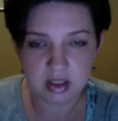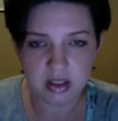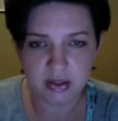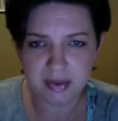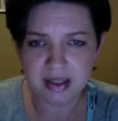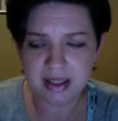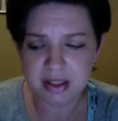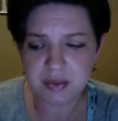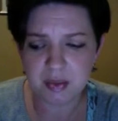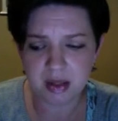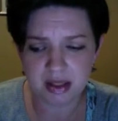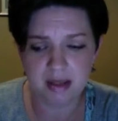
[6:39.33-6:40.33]
go to each
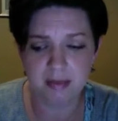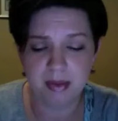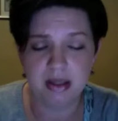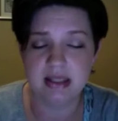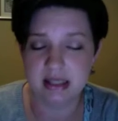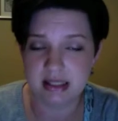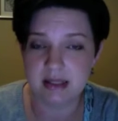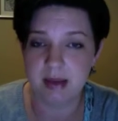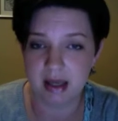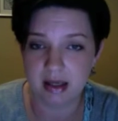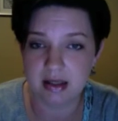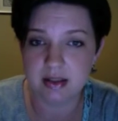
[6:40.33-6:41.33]
one and
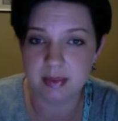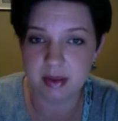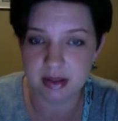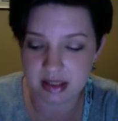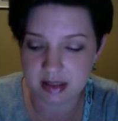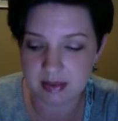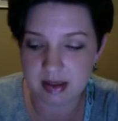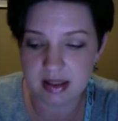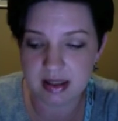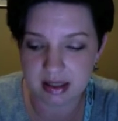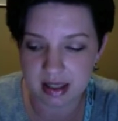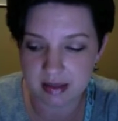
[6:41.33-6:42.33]
participate. So participate
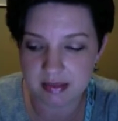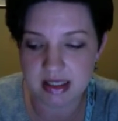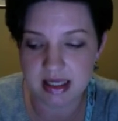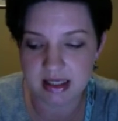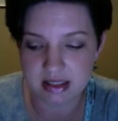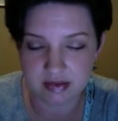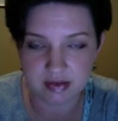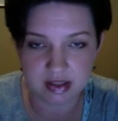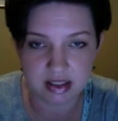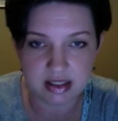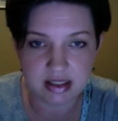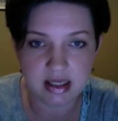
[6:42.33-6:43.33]
in the games and
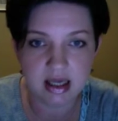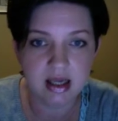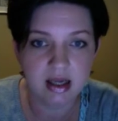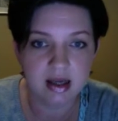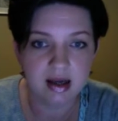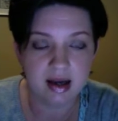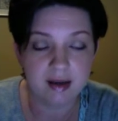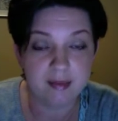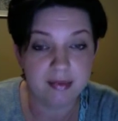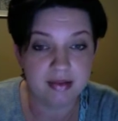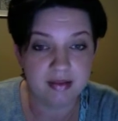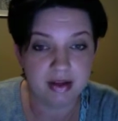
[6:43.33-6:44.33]
activities.
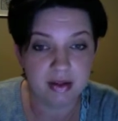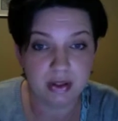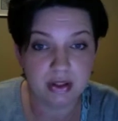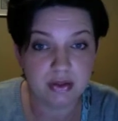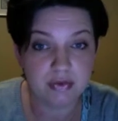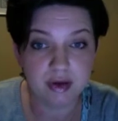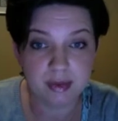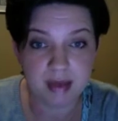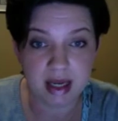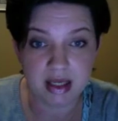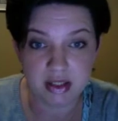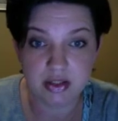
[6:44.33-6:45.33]
The evaluation form
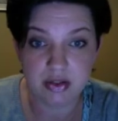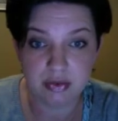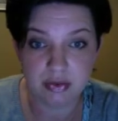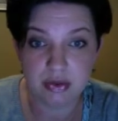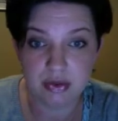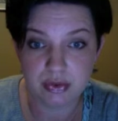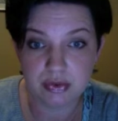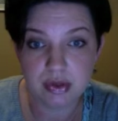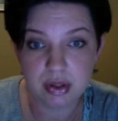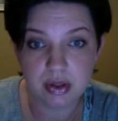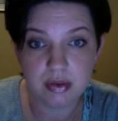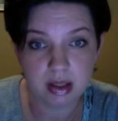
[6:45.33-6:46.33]
asks you to do
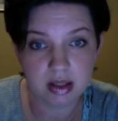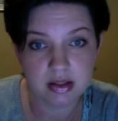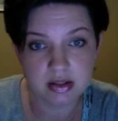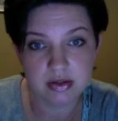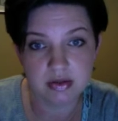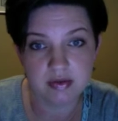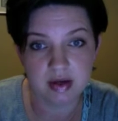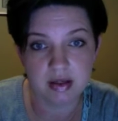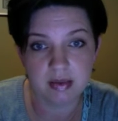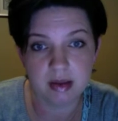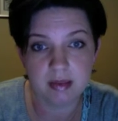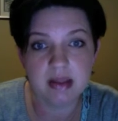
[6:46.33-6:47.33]
so and asks you to
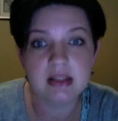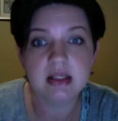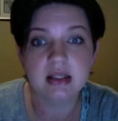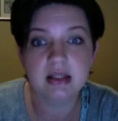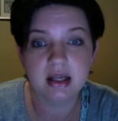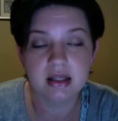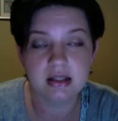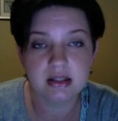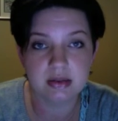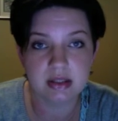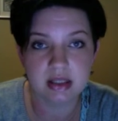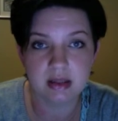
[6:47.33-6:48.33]
evaluate based on that.
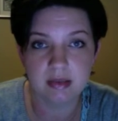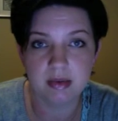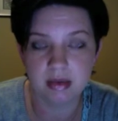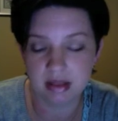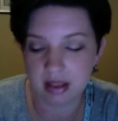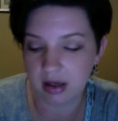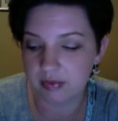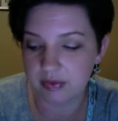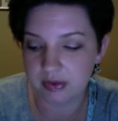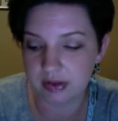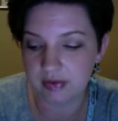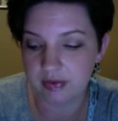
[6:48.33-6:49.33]
So it's going to be really
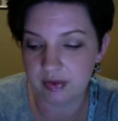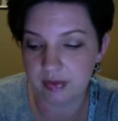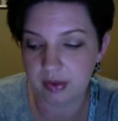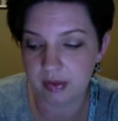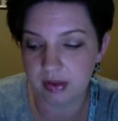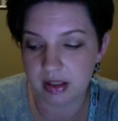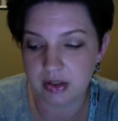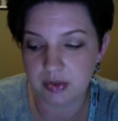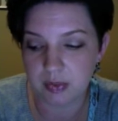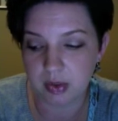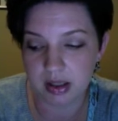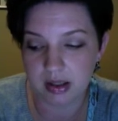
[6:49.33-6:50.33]
helpful if you go to
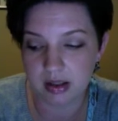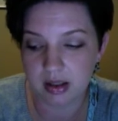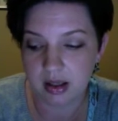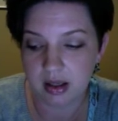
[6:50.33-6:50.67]
each one.